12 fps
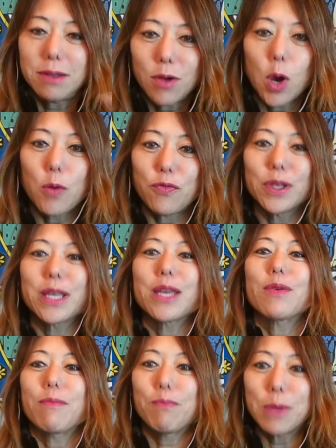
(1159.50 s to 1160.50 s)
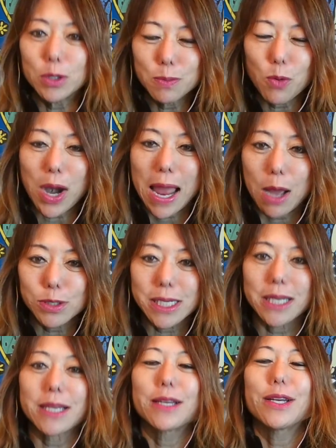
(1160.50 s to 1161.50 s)
hopefully build more
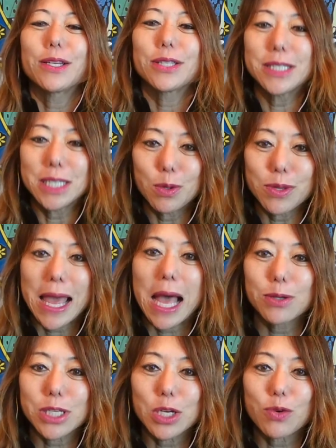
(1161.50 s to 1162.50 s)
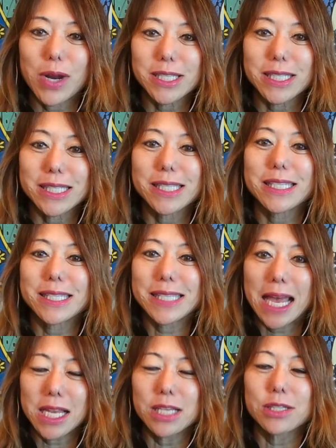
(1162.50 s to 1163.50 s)
housing to deal with the housing crisis, because
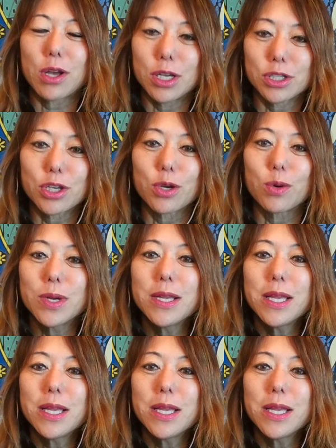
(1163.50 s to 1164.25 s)
that is also